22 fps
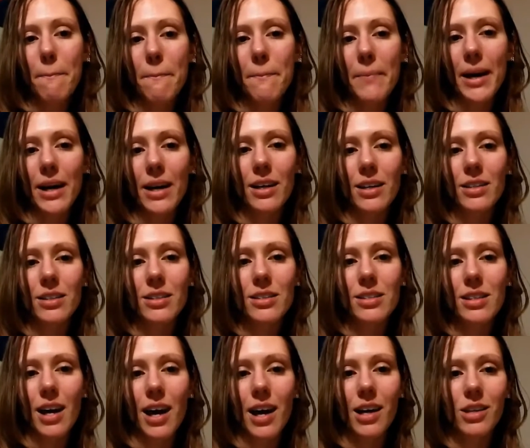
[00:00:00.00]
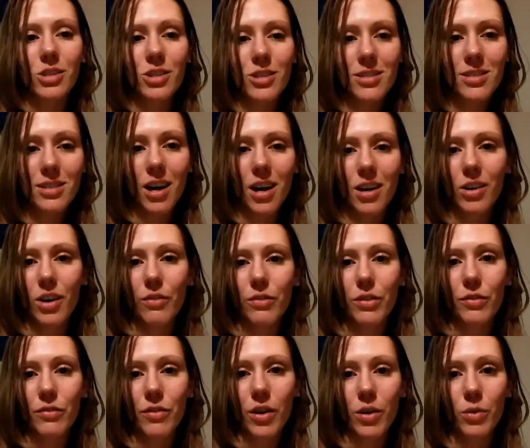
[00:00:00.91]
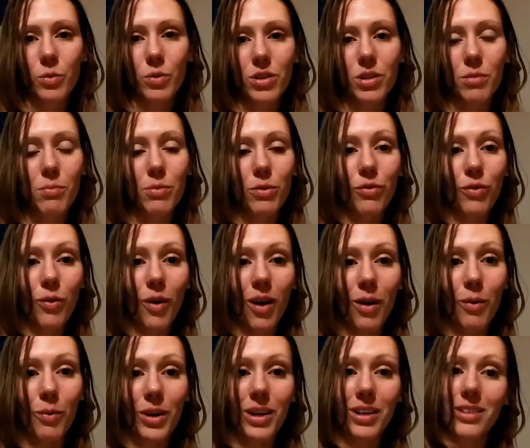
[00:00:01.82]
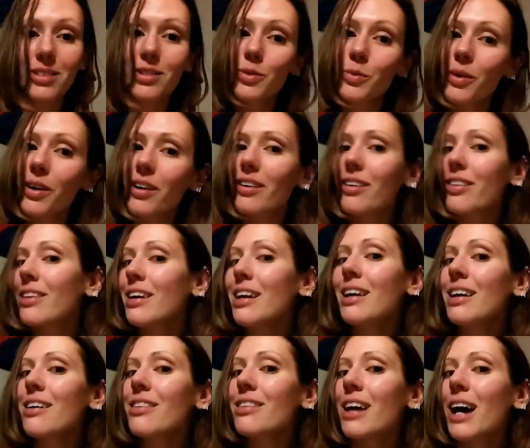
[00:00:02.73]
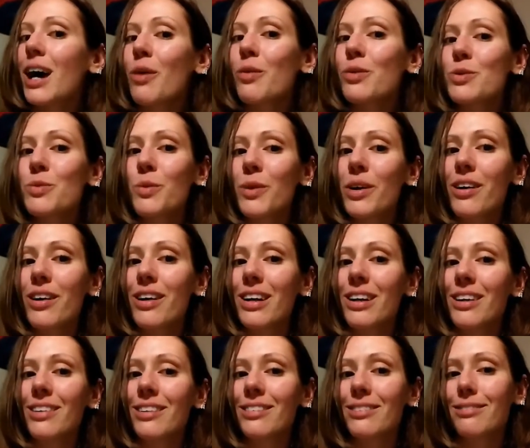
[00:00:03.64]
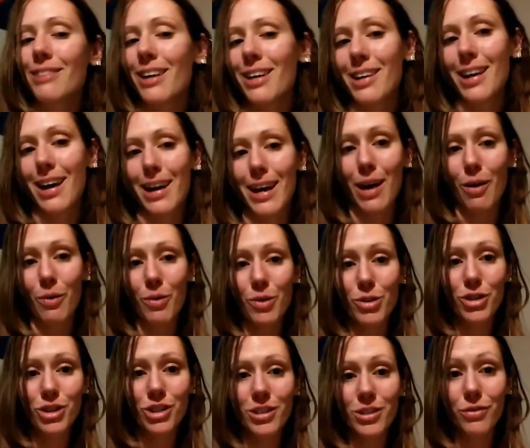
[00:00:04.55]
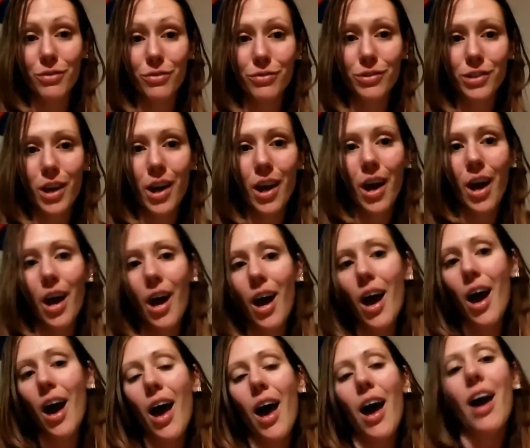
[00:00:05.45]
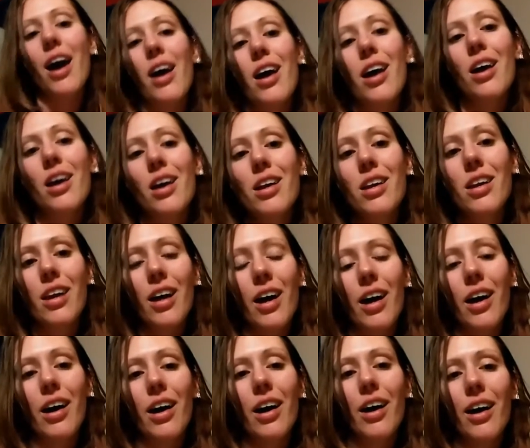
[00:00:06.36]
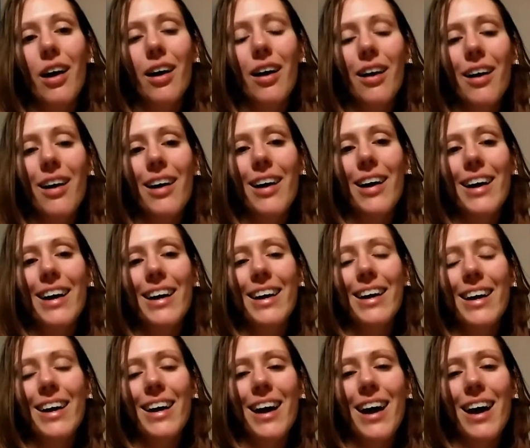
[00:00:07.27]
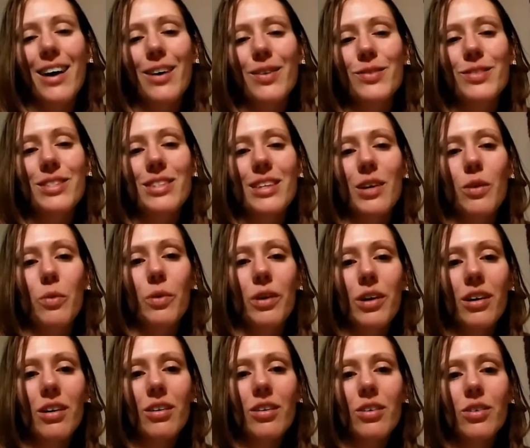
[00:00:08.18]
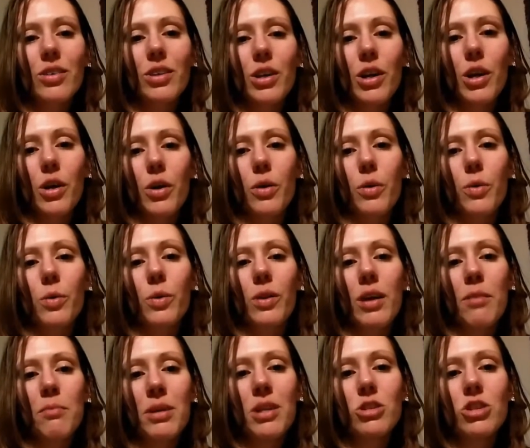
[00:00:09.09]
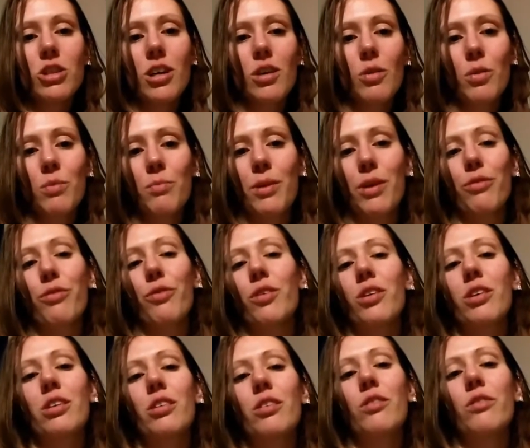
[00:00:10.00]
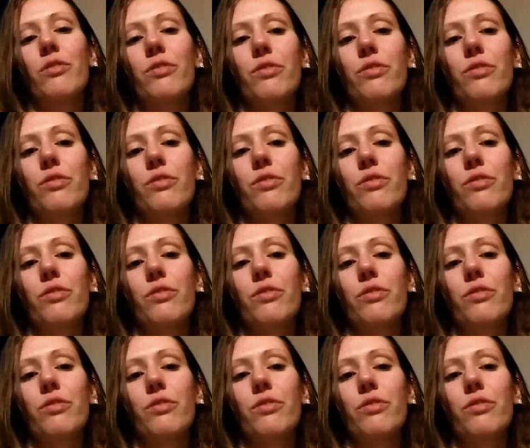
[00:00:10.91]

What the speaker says: But I had just gotten off the phone with him before I went into work, thinking that I was working a 9-hour shift. And I was like, well, let me check with my friend